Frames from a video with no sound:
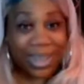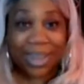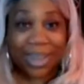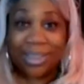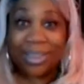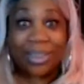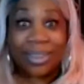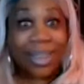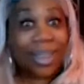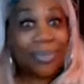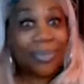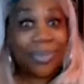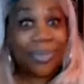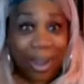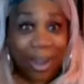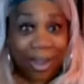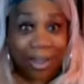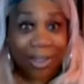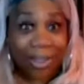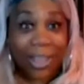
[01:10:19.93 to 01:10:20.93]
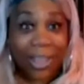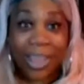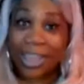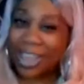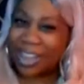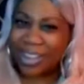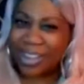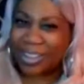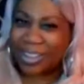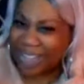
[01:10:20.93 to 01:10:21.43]
I love y'all.
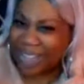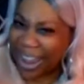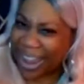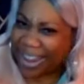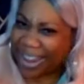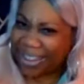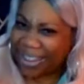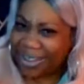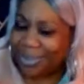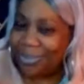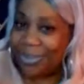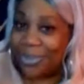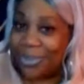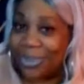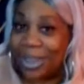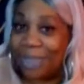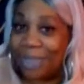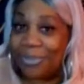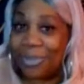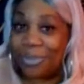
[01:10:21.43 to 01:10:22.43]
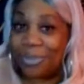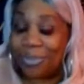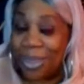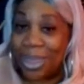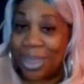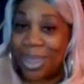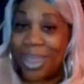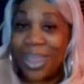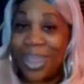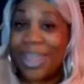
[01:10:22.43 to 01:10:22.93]
And thank you for loving
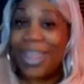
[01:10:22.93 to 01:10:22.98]
me.